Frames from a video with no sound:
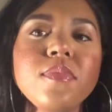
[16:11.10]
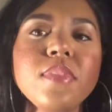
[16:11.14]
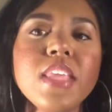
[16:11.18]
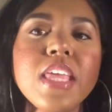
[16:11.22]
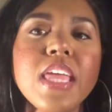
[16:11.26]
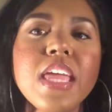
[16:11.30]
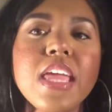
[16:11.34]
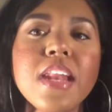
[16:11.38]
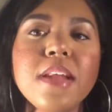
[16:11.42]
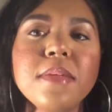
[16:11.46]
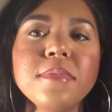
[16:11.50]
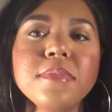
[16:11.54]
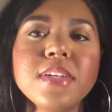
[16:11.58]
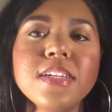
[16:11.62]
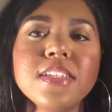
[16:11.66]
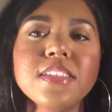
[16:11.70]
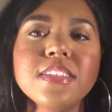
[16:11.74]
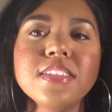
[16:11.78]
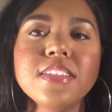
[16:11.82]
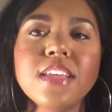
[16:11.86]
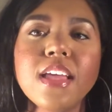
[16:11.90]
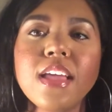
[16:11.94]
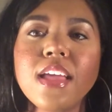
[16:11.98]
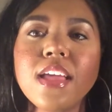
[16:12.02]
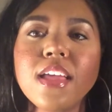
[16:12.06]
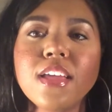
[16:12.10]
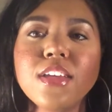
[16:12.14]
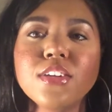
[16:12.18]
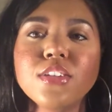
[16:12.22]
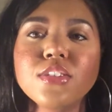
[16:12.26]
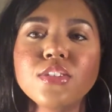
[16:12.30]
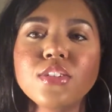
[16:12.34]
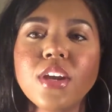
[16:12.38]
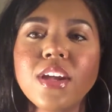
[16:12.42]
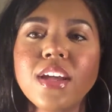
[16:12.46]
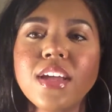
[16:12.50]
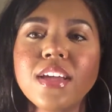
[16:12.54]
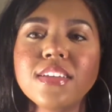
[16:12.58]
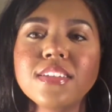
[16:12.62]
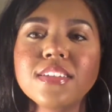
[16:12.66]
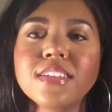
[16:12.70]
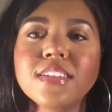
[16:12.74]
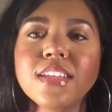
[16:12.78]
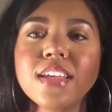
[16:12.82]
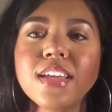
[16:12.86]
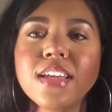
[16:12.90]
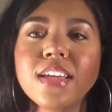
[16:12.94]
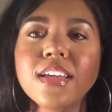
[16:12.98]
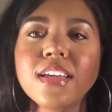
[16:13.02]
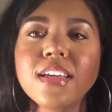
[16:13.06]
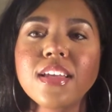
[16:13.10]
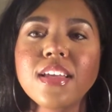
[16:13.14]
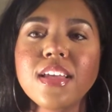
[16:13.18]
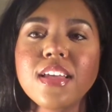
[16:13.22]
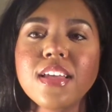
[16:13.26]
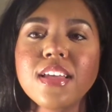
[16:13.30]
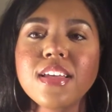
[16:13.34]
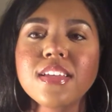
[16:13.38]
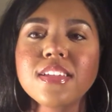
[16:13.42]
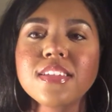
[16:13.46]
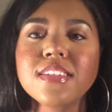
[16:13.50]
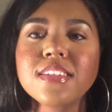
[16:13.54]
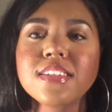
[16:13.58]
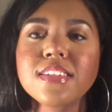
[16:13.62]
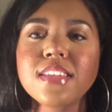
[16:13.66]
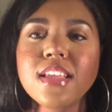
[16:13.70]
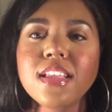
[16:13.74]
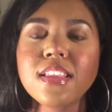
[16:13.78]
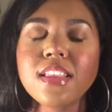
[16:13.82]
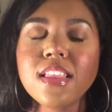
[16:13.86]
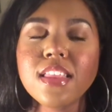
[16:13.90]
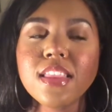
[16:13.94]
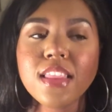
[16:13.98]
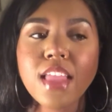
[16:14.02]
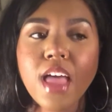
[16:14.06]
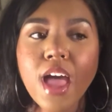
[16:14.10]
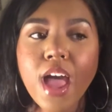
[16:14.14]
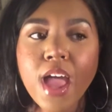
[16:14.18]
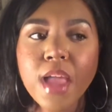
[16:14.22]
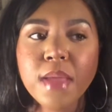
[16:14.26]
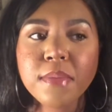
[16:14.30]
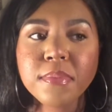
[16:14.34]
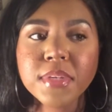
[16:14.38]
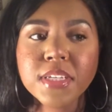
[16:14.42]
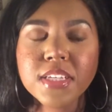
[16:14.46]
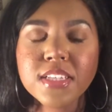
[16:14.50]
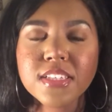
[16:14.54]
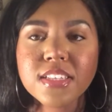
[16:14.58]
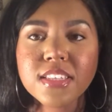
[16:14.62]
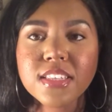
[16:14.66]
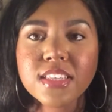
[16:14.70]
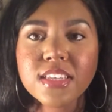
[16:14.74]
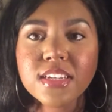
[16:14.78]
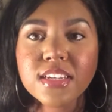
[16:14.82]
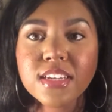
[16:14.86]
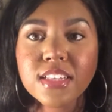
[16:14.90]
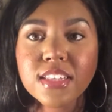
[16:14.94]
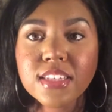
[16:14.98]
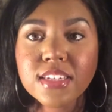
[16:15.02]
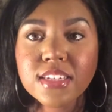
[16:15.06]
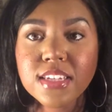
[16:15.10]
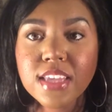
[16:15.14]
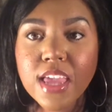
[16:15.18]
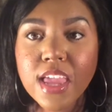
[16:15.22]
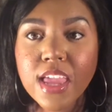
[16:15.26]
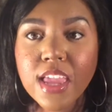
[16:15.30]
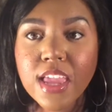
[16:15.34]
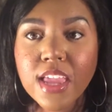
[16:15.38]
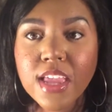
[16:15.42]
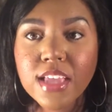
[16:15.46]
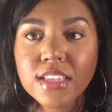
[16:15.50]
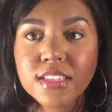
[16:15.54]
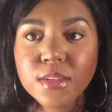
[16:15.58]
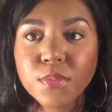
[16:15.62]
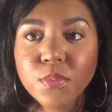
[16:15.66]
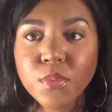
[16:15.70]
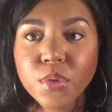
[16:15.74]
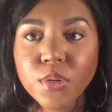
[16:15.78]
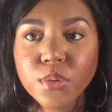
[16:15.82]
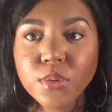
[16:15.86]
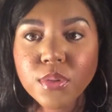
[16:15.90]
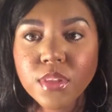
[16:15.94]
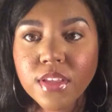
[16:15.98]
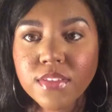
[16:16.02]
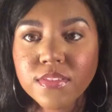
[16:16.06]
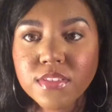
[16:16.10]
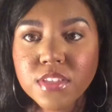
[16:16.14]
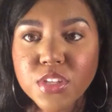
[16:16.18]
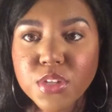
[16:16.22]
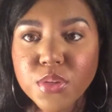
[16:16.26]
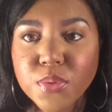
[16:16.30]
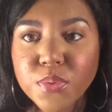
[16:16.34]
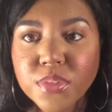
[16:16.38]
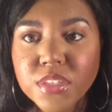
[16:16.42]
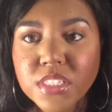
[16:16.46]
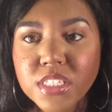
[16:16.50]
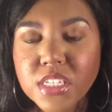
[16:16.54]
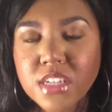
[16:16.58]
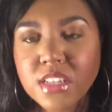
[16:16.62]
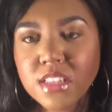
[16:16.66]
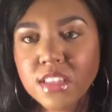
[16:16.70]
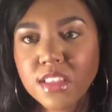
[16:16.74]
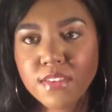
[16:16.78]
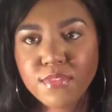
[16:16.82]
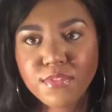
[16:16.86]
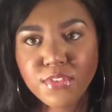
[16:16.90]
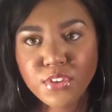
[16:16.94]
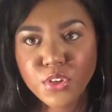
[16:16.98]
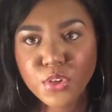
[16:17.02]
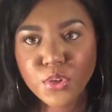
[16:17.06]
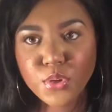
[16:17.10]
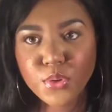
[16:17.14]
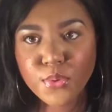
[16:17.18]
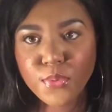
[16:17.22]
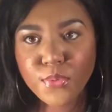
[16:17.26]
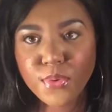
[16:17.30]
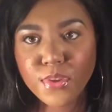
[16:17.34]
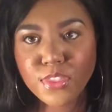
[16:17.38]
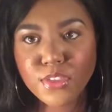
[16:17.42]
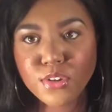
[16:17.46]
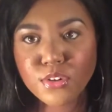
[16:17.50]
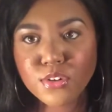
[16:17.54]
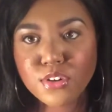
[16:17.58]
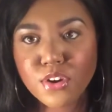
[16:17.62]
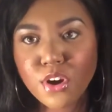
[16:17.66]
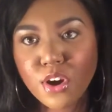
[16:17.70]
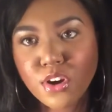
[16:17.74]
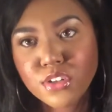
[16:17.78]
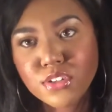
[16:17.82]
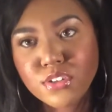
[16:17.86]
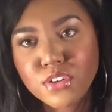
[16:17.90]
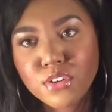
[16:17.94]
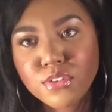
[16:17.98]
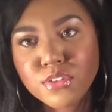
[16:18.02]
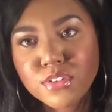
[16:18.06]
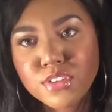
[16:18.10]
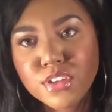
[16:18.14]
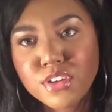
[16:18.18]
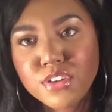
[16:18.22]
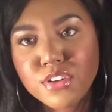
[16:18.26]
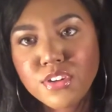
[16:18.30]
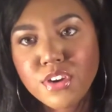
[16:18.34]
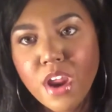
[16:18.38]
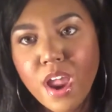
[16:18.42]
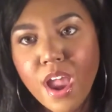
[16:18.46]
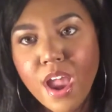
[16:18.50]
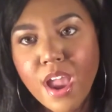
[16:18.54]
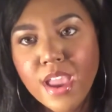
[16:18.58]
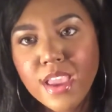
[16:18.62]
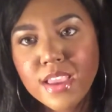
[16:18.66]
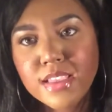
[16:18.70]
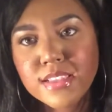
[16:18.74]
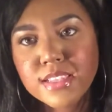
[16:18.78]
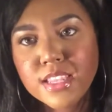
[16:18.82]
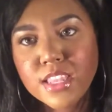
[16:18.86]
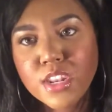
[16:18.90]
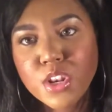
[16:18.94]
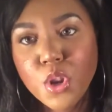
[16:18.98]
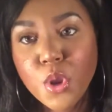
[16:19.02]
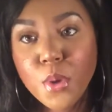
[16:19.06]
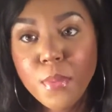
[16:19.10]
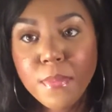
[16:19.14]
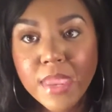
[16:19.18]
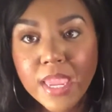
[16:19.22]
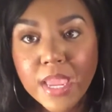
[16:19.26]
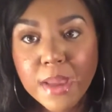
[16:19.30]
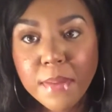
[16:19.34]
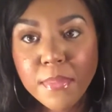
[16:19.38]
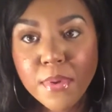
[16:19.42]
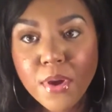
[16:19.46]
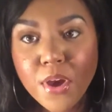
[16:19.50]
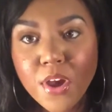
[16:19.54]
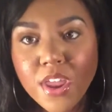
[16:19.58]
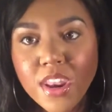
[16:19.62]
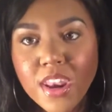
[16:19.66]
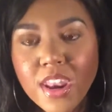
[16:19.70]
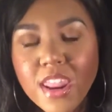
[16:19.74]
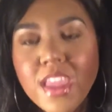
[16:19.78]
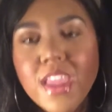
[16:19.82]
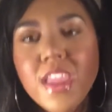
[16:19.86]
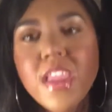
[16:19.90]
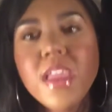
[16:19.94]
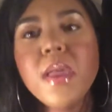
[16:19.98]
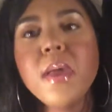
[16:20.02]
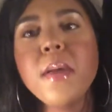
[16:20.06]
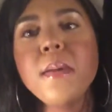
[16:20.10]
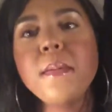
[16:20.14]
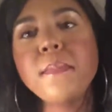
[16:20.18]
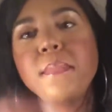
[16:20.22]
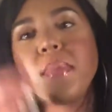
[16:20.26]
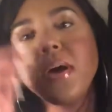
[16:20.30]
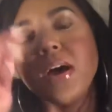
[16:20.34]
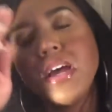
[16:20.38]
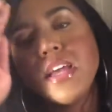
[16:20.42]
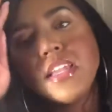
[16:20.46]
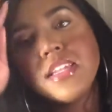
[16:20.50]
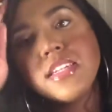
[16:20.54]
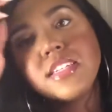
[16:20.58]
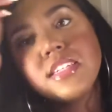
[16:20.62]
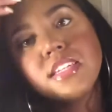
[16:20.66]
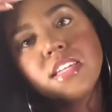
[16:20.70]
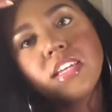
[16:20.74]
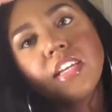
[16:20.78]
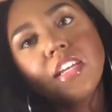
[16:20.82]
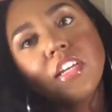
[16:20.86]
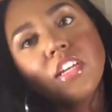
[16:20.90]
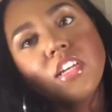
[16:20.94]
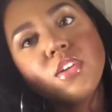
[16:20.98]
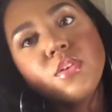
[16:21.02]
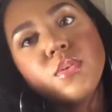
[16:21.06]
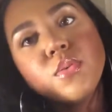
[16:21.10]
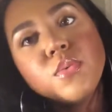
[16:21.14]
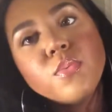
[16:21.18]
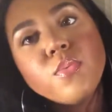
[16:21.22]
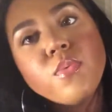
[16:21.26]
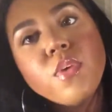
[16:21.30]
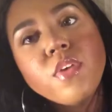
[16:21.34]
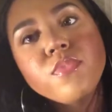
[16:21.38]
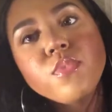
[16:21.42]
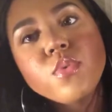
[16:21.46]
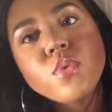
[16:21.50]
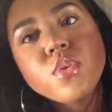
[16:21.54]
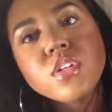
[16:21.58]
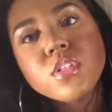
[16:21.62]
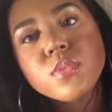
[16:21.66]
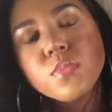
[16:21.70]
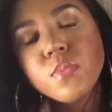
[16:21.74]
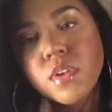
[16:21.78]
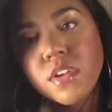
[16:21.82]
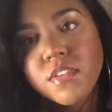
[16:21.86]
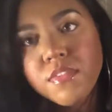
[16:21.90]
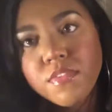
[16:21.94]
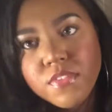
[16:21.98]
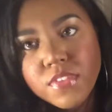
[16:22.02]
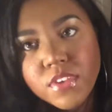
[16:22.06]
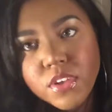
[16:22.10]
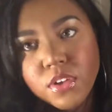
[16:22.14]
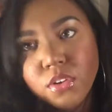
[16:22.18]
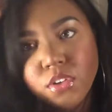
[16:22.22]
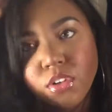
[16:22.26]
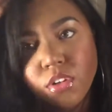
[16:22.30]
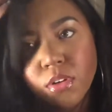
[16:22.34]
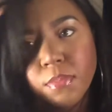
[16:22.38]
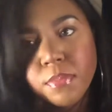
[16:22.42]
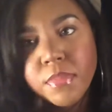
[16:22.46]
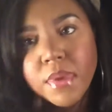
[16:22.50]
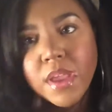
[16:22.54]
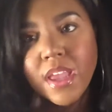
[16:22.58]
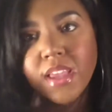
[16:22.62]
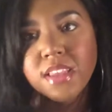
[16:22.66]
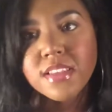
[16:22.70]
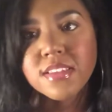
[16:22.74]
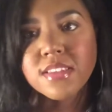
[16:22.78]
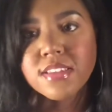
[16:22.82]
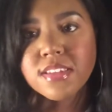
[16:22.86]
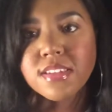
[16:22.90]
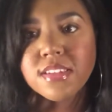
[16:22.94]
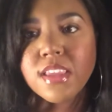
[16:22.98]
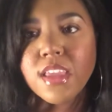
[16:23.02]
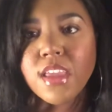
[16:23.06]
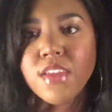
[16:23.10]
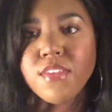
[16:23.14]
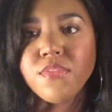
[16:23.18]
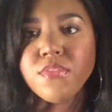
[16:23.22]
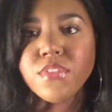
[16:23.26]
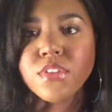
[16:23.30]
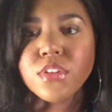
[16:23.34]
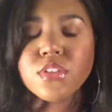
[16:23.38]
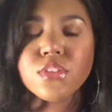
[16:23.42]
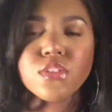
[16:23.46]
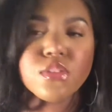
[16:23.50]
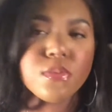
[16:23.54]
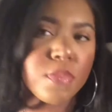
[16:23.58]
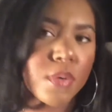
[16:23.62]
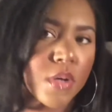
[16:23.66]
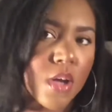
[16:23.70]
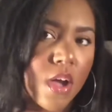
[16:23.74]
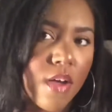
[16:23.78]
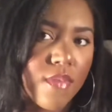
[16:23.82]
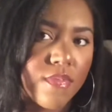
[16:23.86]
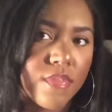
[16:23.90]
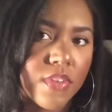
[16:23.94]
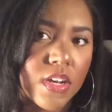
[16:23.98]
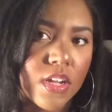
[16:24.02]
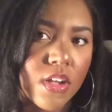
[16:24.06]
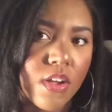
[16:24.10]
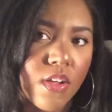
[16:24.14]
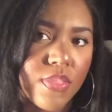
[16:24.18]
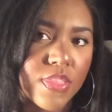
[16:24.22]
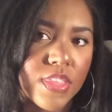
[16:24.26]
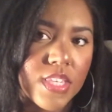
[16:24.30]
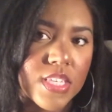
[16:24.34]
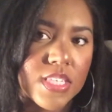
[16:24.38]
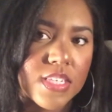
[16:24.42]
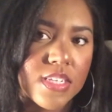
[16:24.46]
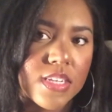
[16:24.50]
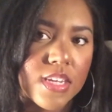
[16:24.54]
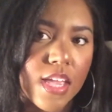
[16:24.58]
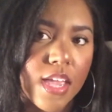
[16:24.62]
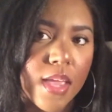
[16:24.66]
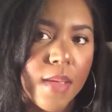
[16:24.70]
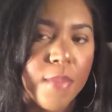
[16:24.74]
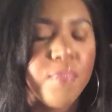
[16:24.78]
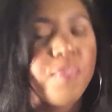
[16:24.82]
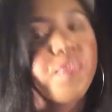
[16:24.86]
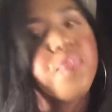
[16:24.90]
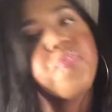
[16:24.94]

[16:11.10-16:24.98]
And I'm not saying you're trying to like sell a lie, because at the end of the day, someone who loves you is going to love you with your dark circles under your eyes and no makeup on. But you of course want to feel your best and feel super confident on this date.